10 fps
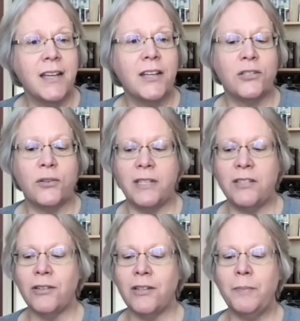So
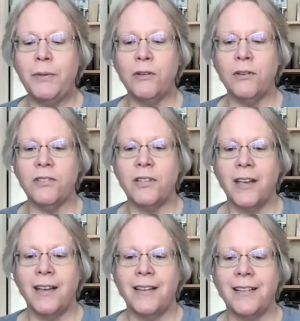these are computers
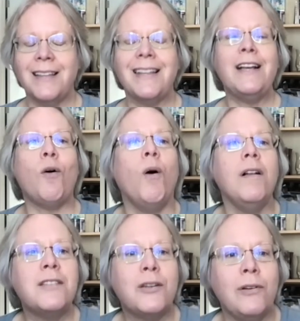like
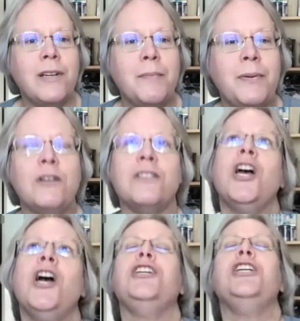old school computers,
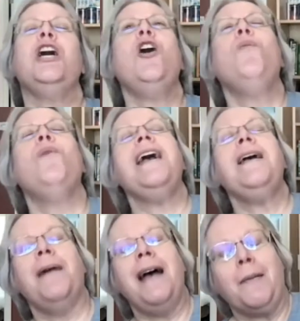you know, way
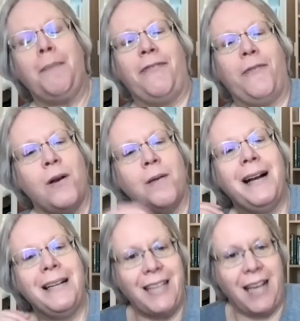back before
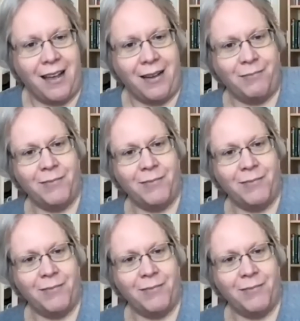my time,